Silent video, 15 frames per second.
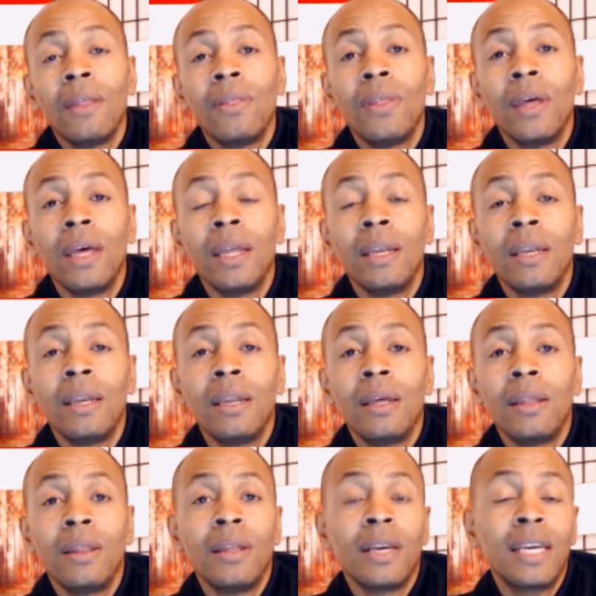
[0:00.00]
and then
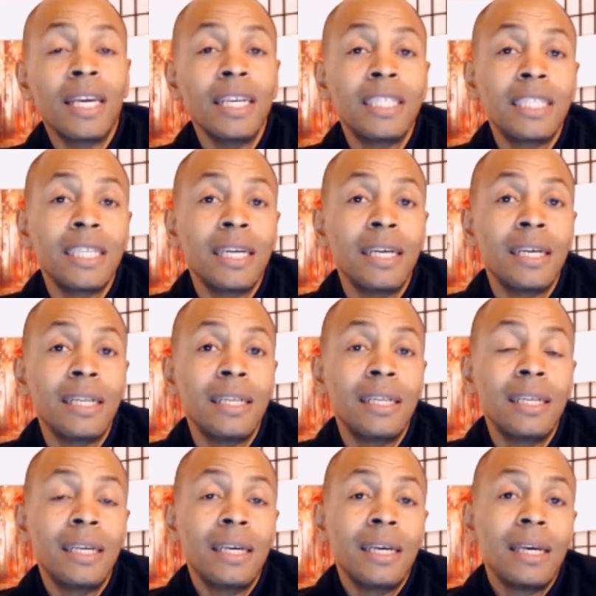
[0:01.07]
the
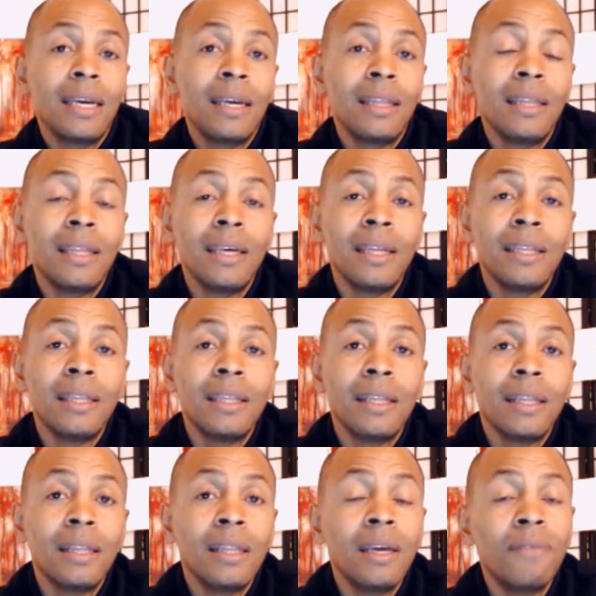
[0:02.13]
kitchen, and
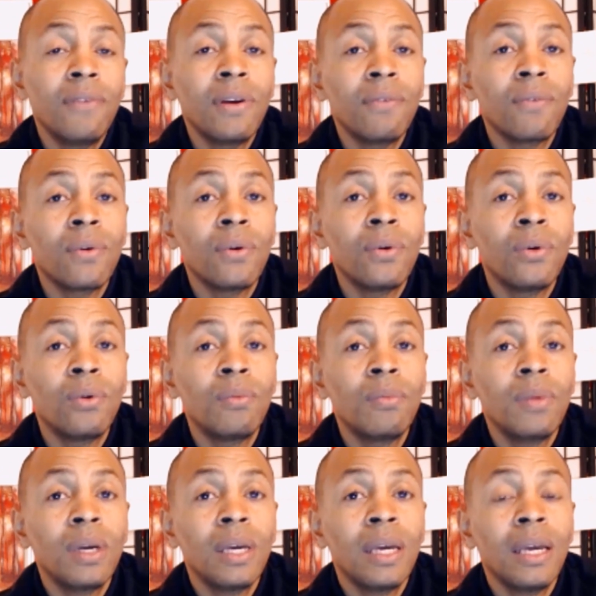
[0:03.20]
then the living
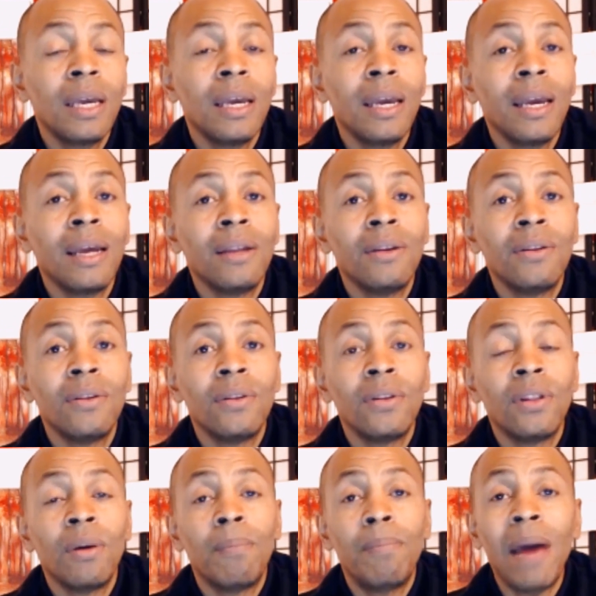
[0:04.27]
room, and
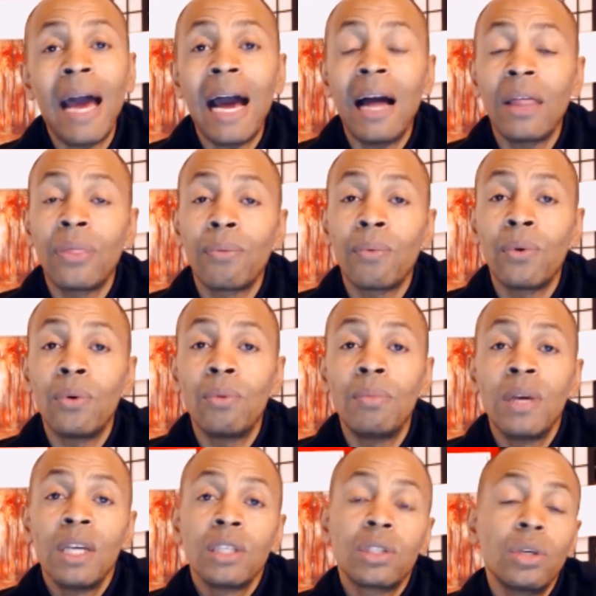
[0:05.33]
the
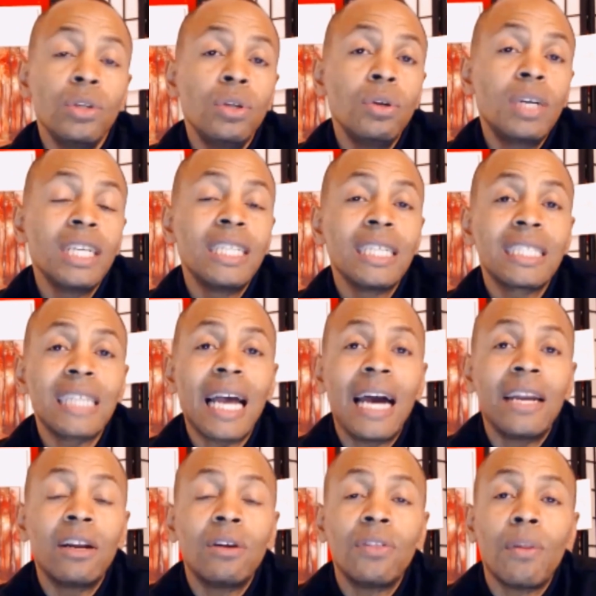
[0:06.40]
bathroom. So you can
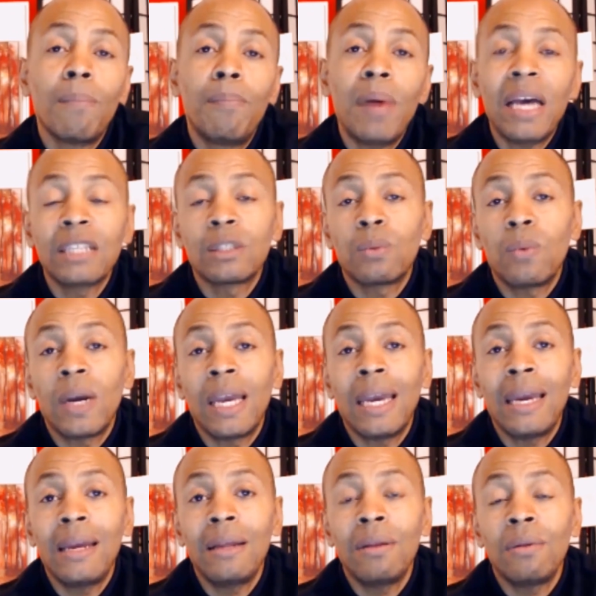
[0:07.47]
decide on the best
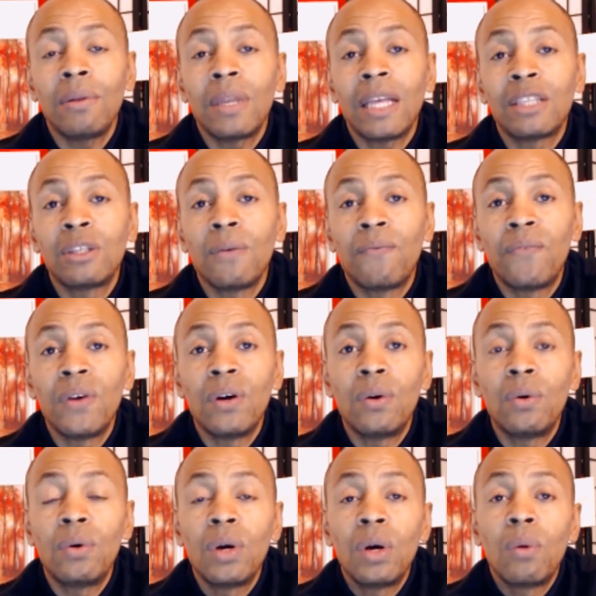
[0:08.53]
way that you
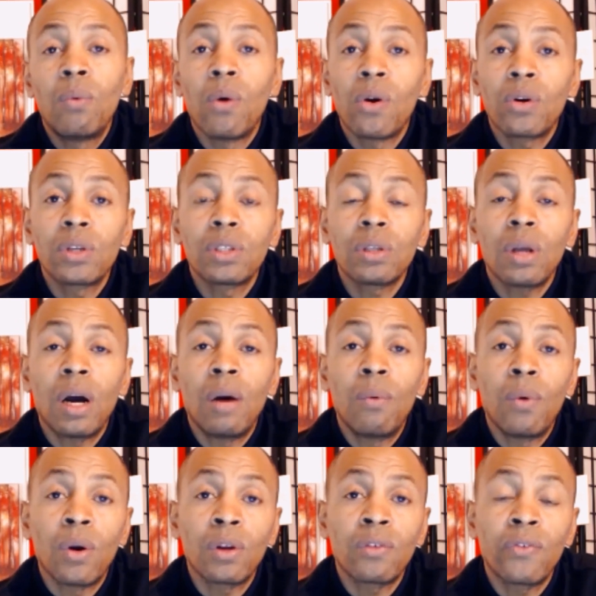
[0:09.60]
feel works
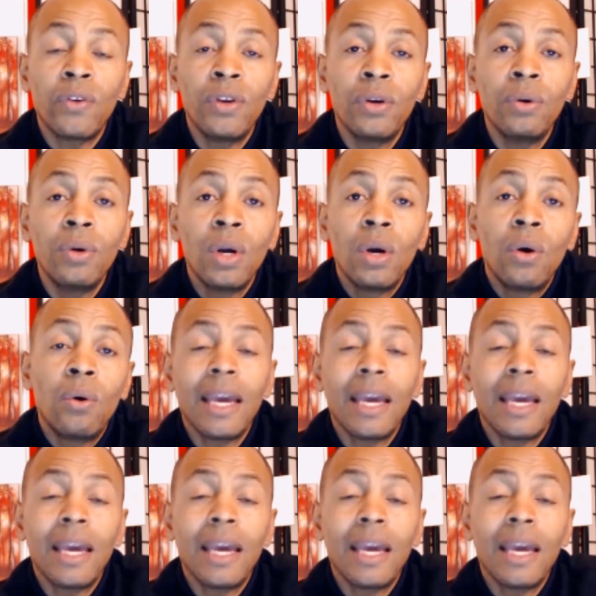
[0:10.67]
for you.